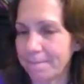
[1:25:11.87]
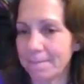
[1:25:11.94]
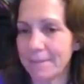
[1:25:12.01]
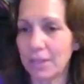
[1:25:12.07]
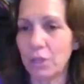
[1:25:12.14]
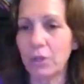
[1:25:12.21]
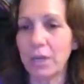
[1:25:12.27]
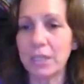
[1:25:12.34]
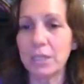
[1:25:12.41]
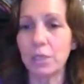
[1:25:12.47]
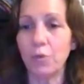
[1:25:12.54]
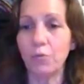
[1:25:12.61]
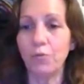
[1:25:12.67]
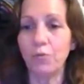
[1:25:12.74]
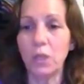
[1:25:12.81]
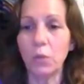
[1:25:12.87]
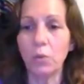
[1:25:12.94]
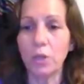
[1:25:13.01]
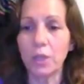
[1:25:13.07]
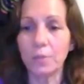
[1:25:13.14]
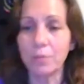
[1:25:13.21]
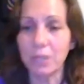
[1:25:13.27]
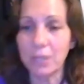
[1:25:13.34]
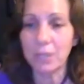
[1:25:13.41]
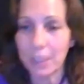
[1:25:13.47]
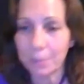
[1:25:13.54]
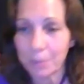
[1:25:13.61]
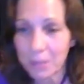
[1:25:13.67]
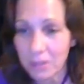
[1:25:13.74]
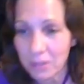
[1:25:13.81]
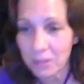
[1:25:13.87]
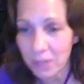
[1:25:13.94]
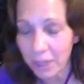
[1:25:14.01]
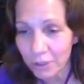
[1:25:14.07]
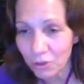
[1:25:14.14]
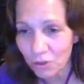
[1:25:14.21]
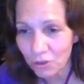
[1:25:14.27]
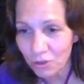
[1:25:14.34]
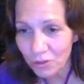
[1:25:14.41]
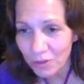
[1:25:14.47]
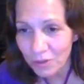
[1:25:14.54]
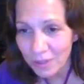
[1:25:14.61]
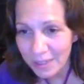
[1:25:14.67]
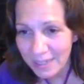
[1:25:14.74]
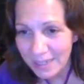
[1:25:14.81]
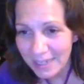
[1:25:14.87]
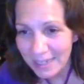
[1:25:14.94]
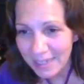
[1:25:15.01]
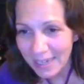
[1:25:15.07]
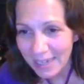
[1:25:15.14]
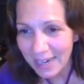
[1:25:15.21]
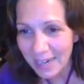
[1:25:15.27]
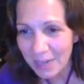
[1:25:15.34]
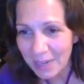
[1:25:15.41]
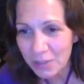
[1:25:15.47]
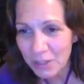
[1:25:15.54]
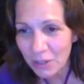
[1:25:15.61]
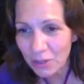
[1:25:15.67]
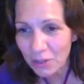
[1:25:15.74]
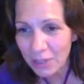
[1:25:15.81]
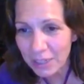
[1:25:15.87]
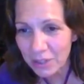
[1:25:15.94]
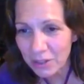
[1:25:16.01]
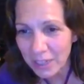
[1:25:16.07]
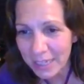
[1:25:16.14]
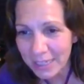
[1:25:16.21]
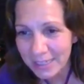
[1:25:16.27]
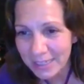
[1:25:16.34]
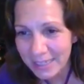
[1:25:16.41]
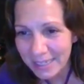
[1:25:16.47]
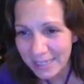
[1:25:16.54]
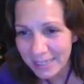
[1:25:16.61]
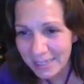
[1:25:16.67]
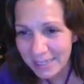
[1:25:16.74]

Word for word: you guys feel welcome to keep in touch. I'm so glad you liked it.